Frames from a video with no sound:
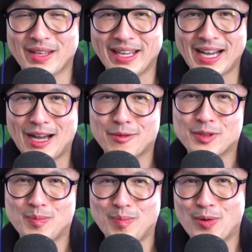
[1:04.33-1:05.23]
Yeah, I
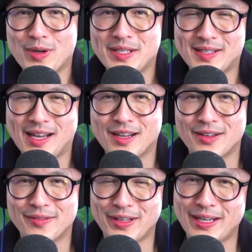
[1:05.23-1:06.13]
was born in
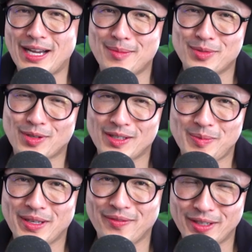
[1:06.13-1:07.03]
Saigon, Vietnam, so I
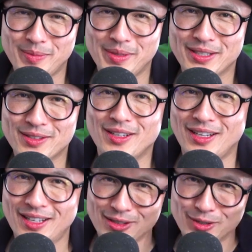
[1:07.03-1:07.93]
speak Vietnamese,
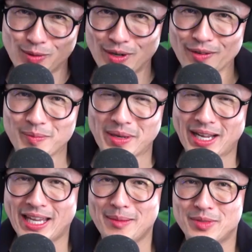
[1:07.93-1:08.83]
sort of. But I
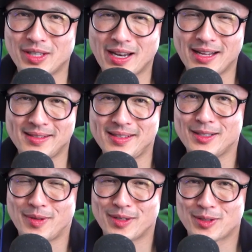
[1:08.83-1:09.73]
came to the United
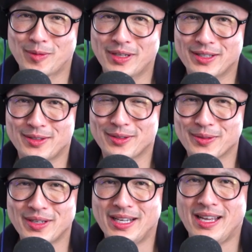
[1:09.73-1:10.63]
States when I was 3,
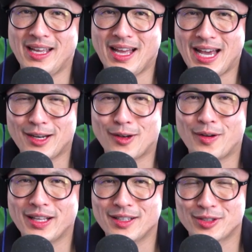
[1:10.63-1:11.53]
so had to learn
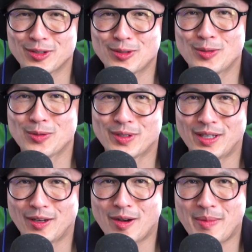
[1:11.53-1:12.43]
English in school
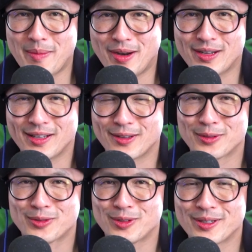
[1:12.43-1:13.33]
and learn about American
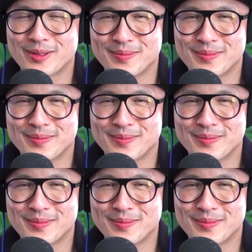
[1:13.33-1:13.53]
culture.